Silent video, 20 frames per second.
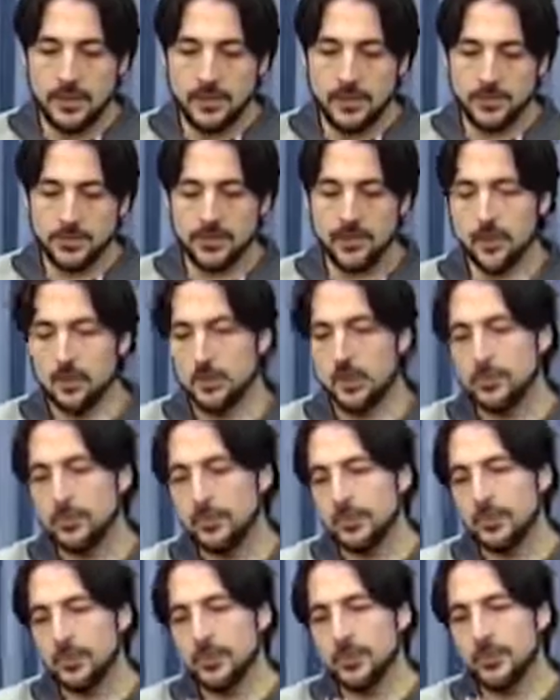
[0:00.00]

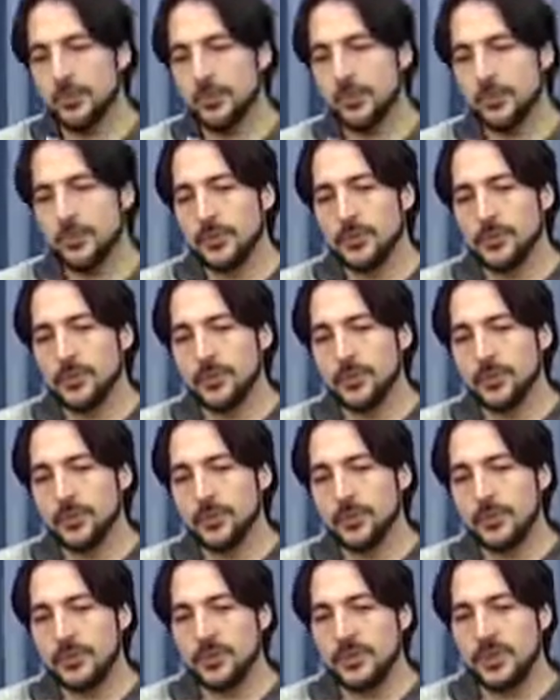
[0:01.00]
So
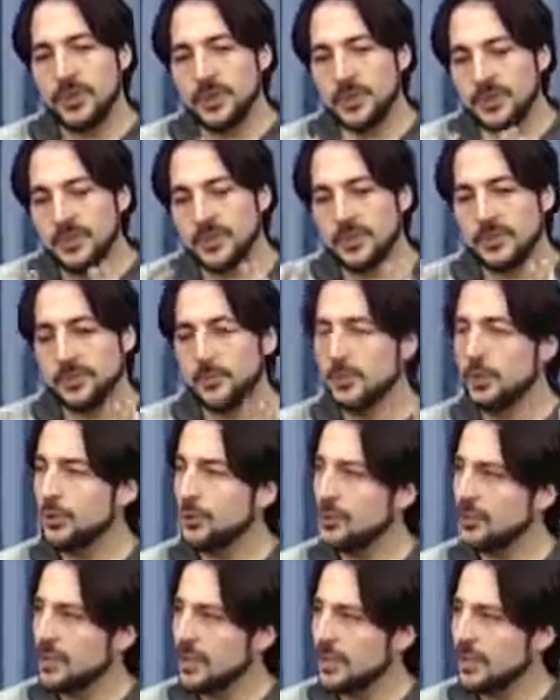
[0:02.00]
this is more
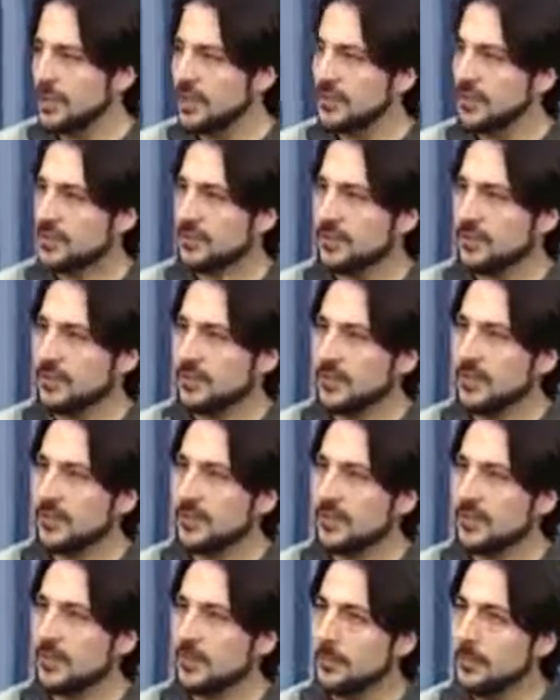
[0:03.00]
or less
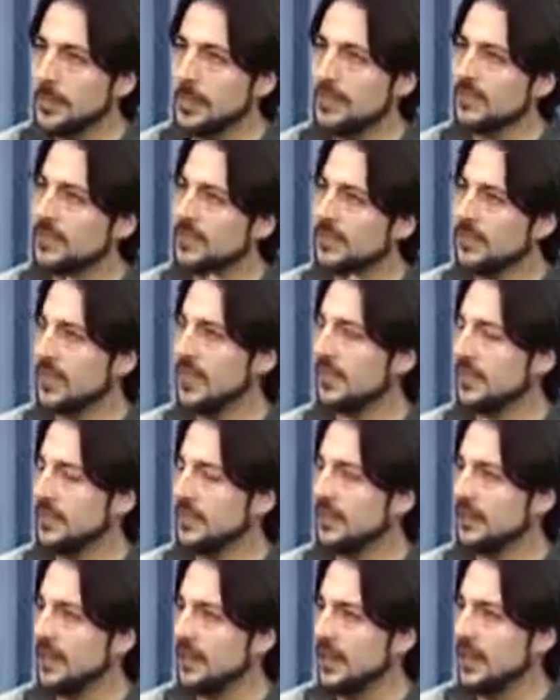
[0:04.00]
the basic
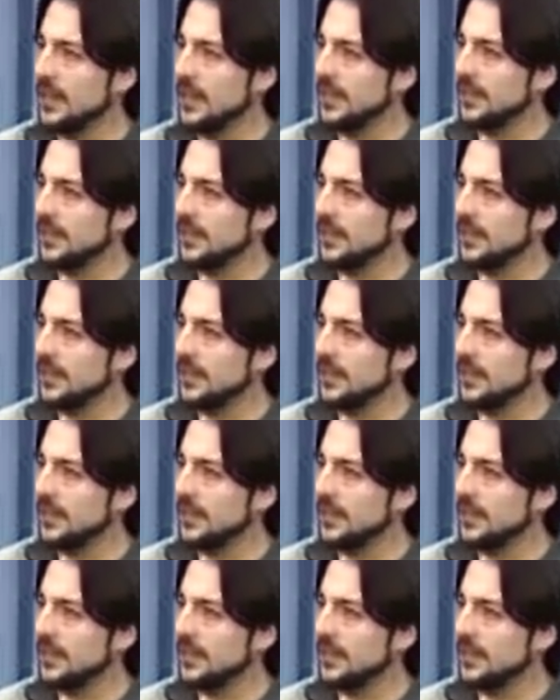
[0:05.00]
idea